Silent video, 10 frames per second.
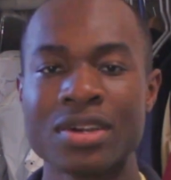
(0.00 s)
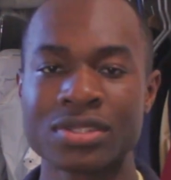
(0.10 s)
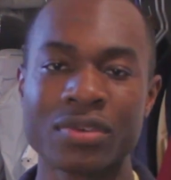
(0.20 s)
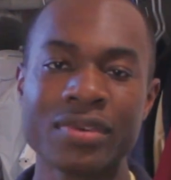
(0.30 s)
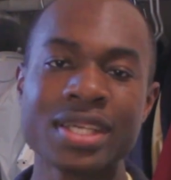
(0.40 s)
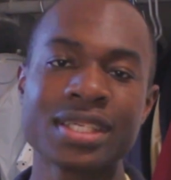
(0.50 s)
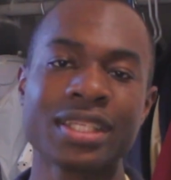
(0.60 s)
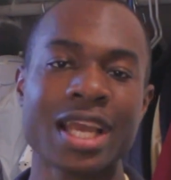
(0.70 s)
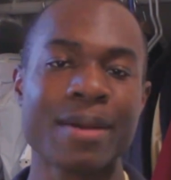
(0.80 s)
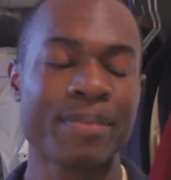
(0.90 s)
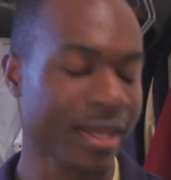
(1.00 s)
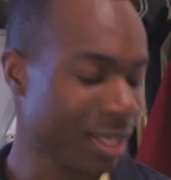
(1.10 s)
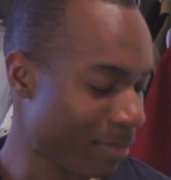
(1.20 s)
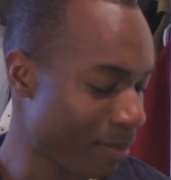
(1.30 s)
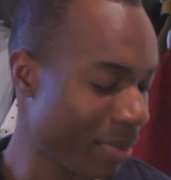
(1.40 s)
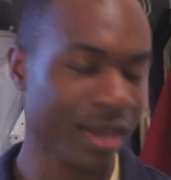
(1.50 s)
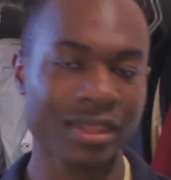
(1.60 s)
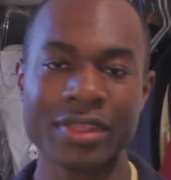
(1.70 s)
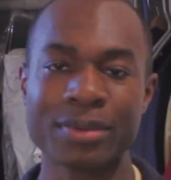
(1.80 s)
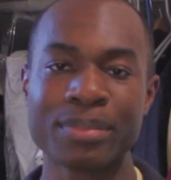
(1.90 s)
So recently I picked up a pair of
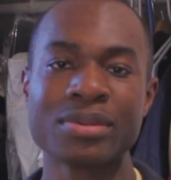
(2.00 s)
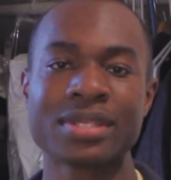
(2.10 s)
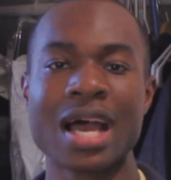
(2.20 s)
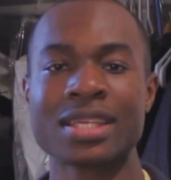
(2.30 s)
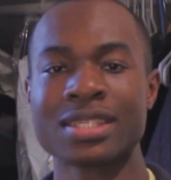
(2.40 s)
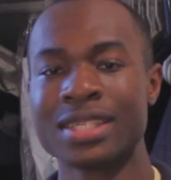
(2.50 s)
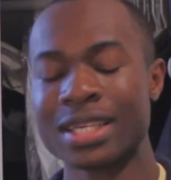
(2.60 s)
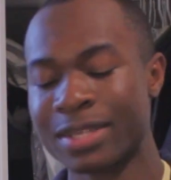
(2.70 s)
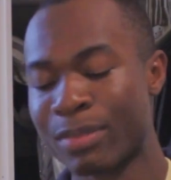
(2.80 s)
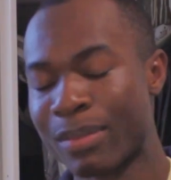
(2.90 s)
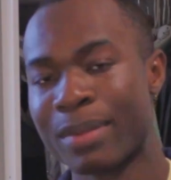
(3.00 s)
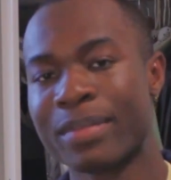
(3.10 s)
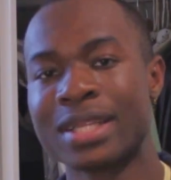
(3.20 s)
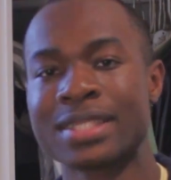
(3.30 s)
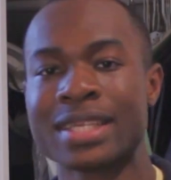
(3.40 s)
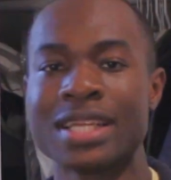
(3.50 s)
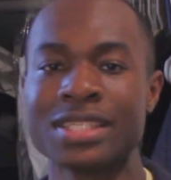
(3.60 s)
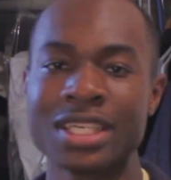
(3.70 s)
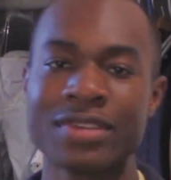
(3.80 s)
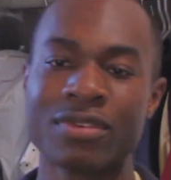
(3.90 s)
leather boots as suggested by my man
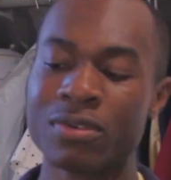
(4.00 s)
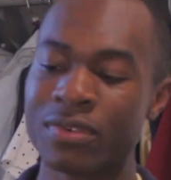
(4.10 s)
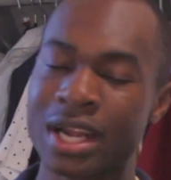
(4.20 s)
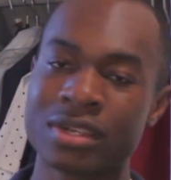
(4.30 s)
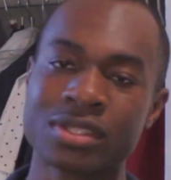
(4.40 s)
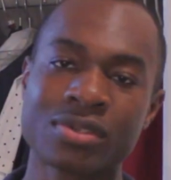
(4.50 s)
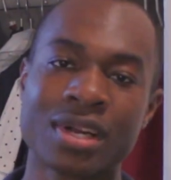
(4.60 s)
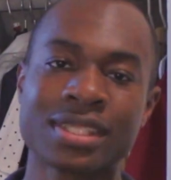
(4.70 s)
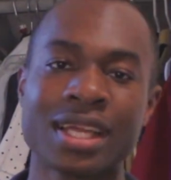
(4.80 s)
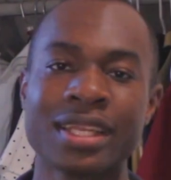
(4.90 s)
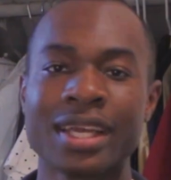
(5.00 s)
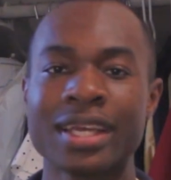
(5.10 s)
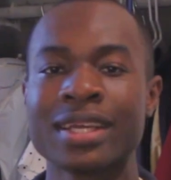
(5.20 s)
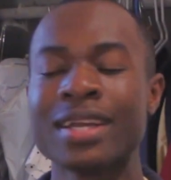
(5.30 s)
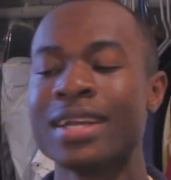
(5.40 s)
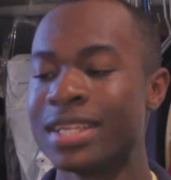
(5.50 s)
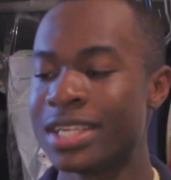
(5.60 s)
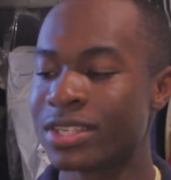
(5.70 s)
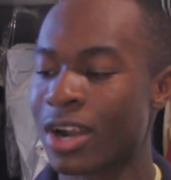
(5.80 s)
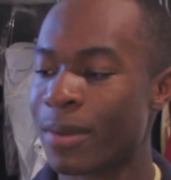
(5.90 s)
Sanjeev over at Couture Atelier.
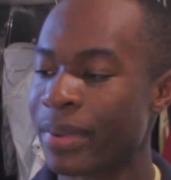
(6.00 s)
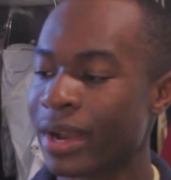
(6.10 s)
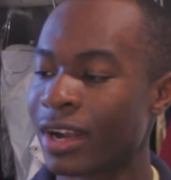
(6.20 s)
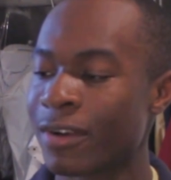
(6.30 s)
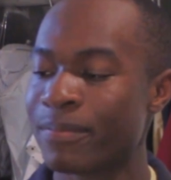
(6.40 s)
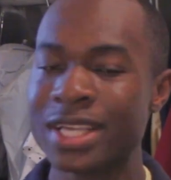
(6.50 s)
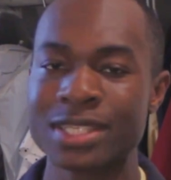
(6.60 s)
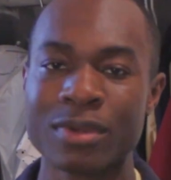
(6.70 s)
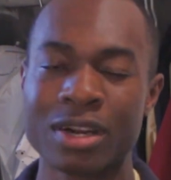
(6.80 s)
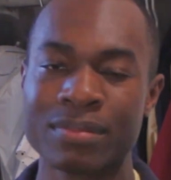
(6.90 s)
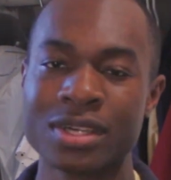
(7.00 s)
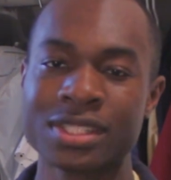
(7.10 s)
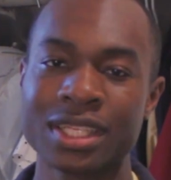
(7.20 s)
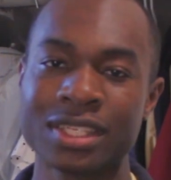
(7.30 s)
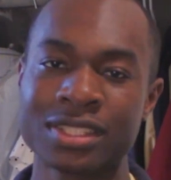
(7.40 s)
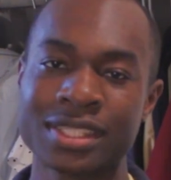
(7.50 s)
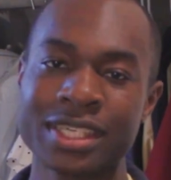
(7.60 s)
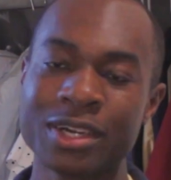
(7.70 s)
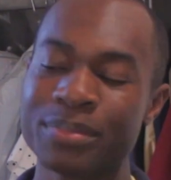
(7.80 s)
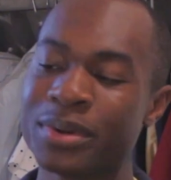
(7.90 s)
These are a pair of Maison Margiela
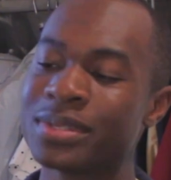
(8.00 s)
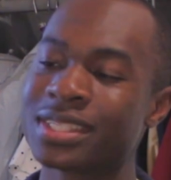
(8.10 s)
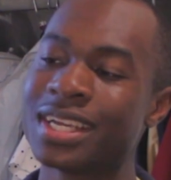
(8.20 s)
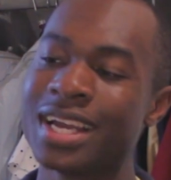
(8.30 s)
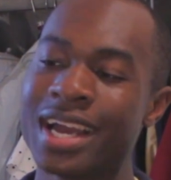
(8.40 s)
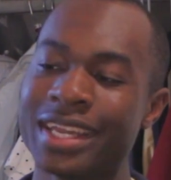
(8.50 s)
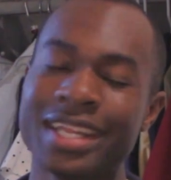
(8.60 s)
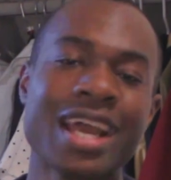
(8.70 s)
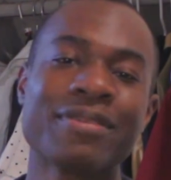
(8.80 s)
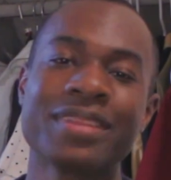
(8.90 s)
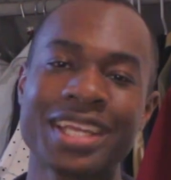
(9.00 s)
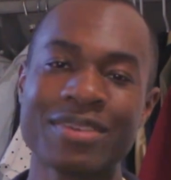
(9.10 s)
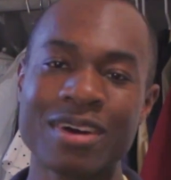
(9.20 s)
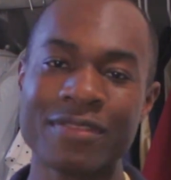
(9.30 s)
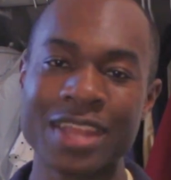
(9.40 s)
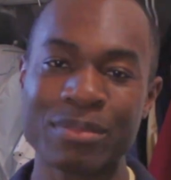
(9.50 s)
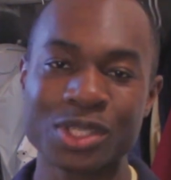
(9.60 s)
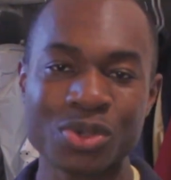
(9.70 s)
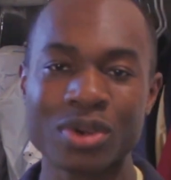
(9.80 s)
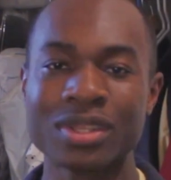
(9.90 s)
tuxedo boots. They definitely give off that
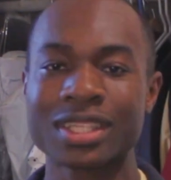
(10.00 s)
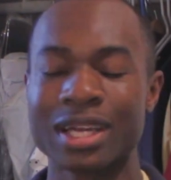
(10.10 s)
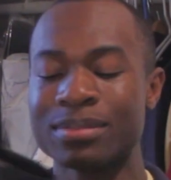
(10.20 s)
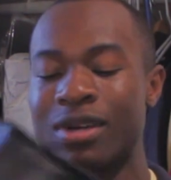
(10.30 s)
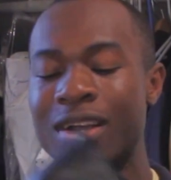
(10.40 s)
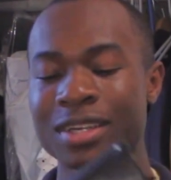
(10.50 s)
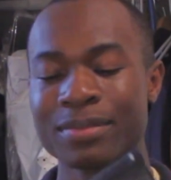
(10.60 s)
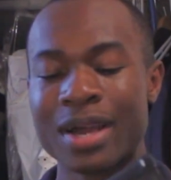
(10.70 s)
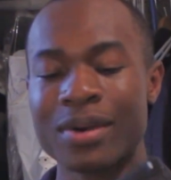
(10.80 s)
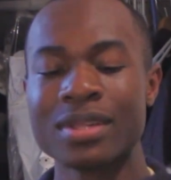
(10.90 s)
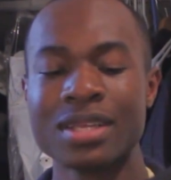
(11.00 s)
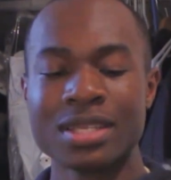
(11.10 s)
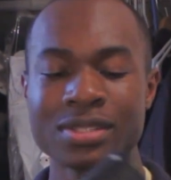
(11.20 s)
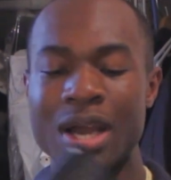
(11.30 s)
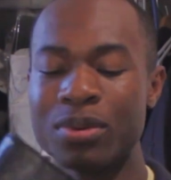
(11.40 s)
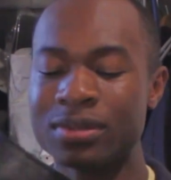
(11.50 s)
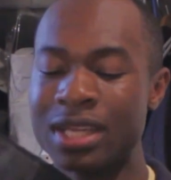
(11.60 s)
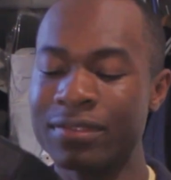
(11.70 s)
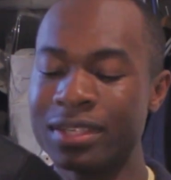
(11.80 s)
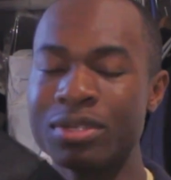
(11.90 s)
mature look that I'm talking about. So I will
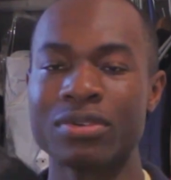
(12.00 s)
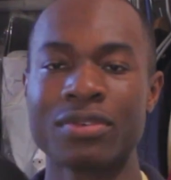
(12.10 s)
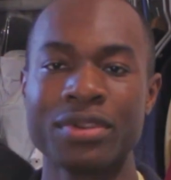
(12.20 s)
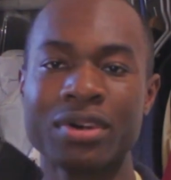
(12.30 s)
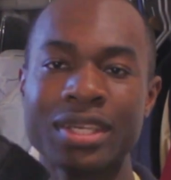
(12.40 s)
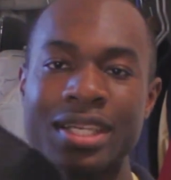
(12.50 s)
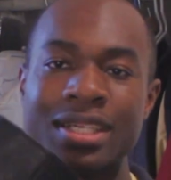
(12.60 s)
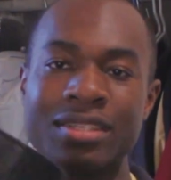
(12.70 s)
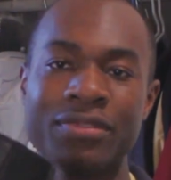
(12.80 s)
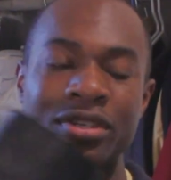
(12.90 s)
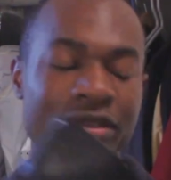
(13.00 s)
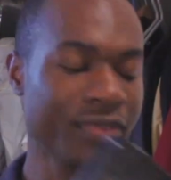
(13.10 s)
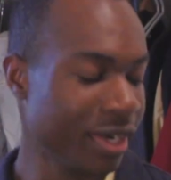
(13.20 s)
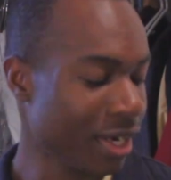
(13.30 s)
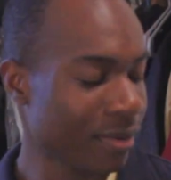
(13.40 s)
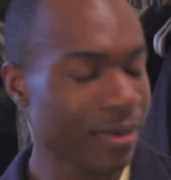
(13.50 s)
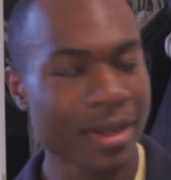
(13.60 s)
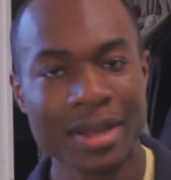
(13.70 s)
definitely do a review on these in a future video.